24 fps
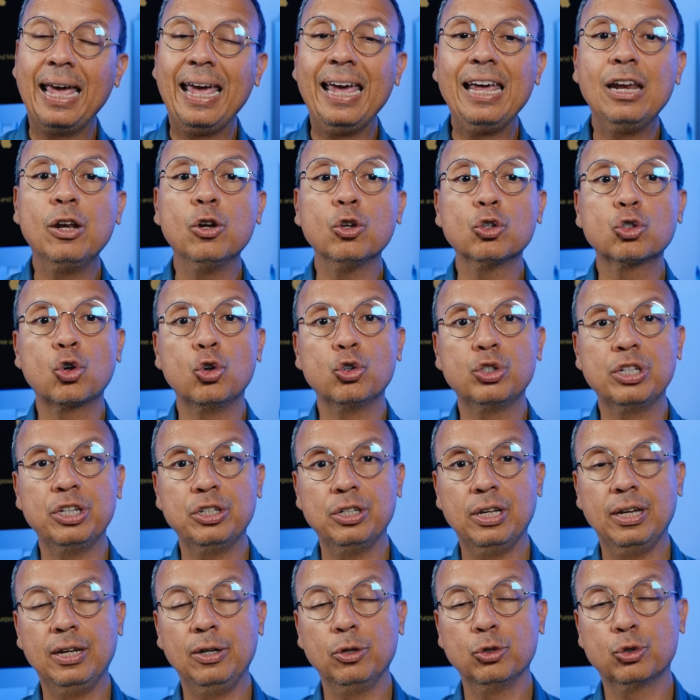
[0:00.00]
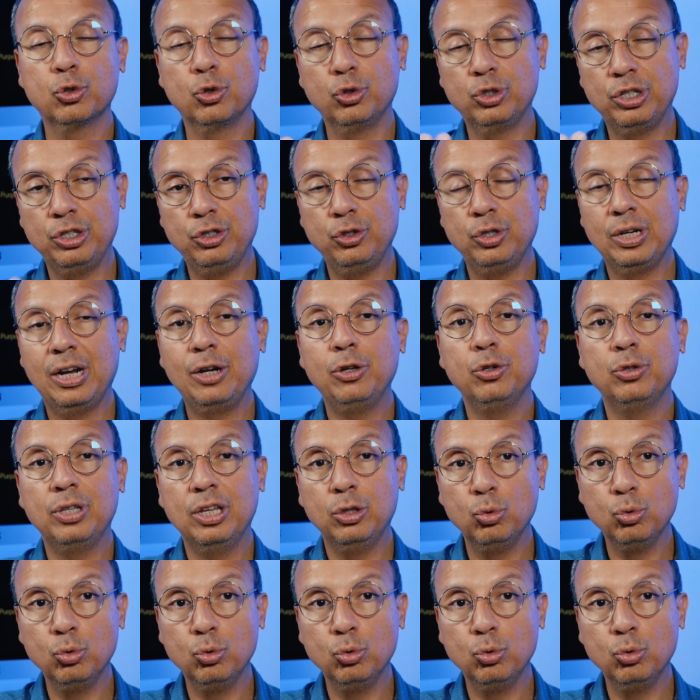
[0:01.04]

from the dealerships in your area,